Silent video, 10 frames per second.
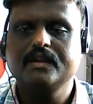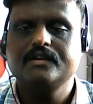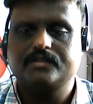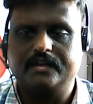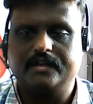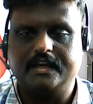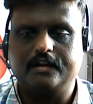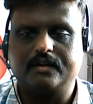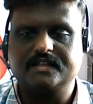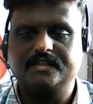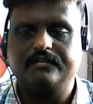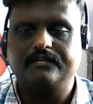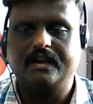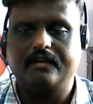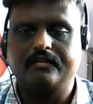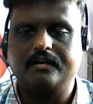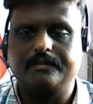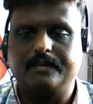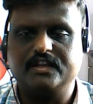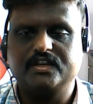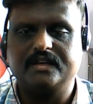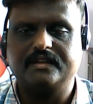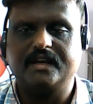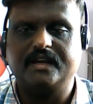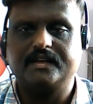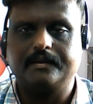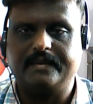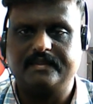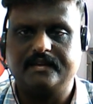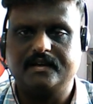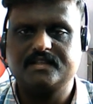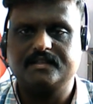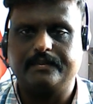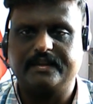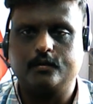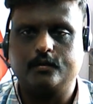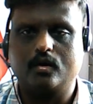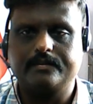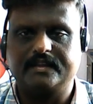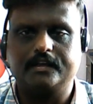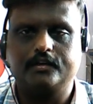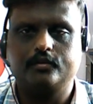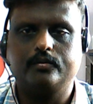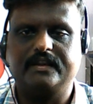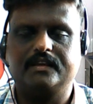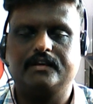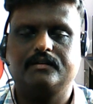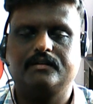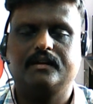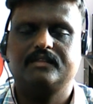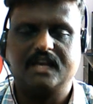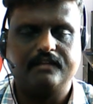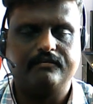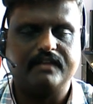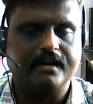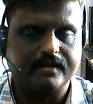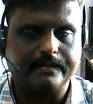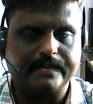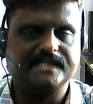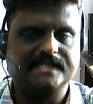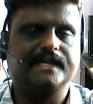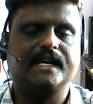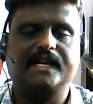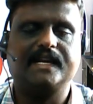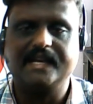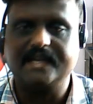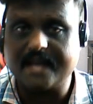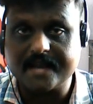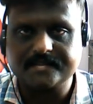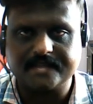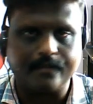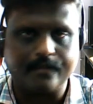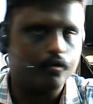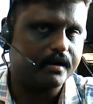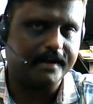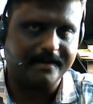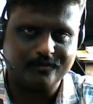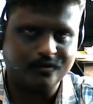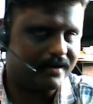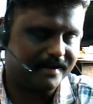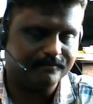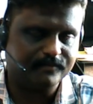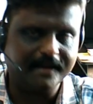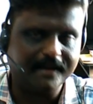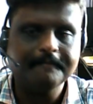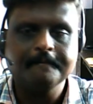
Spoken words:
So here you can see we have not mentioned that methods, method 1, method 2, method 3, we have represented it as M1, M2 and M3.